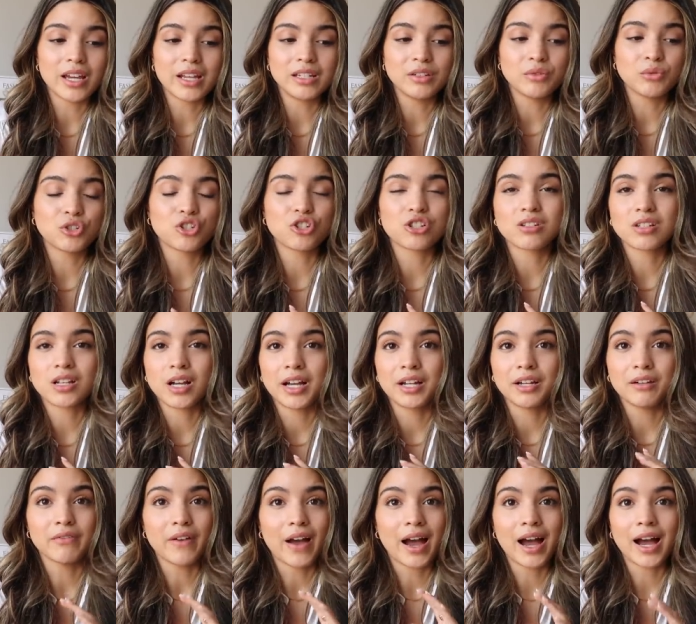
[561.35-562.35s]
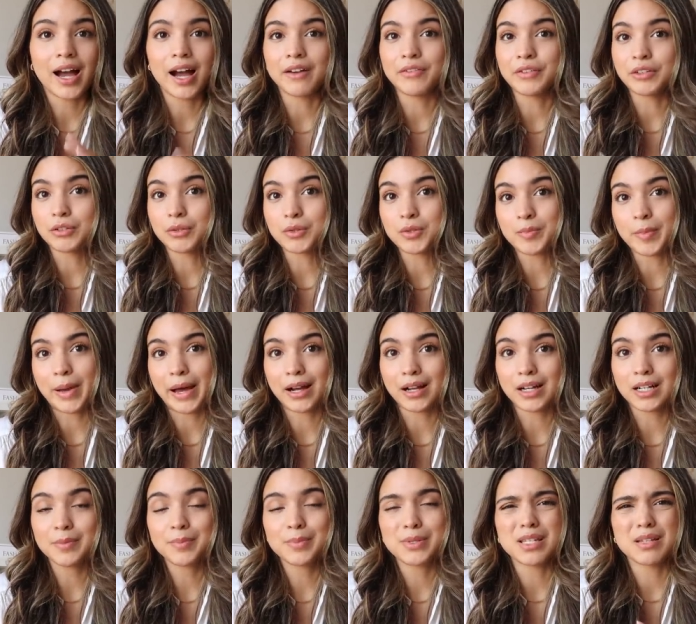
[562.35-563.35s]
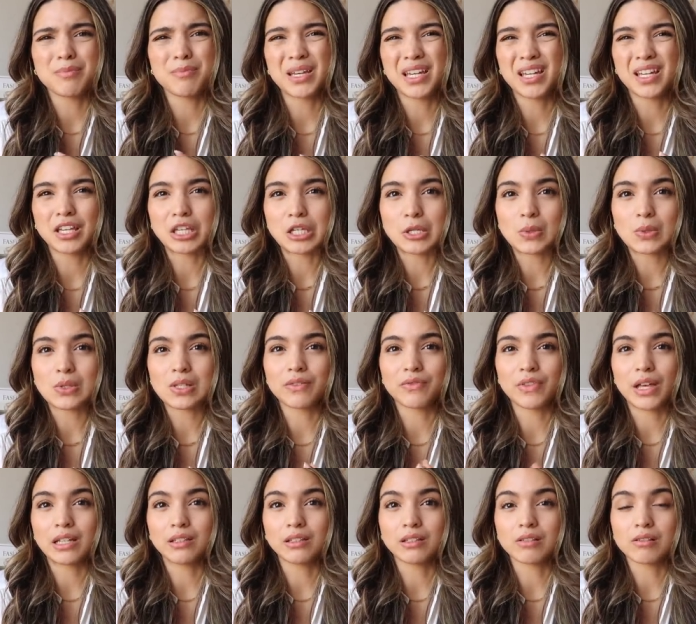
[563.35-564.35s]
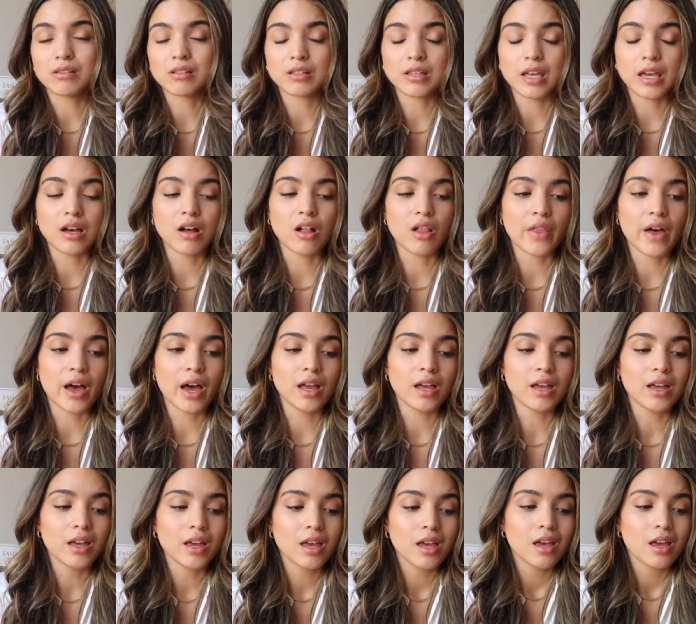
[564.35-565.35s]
and it was just kind of having those backups and making use of that little sale that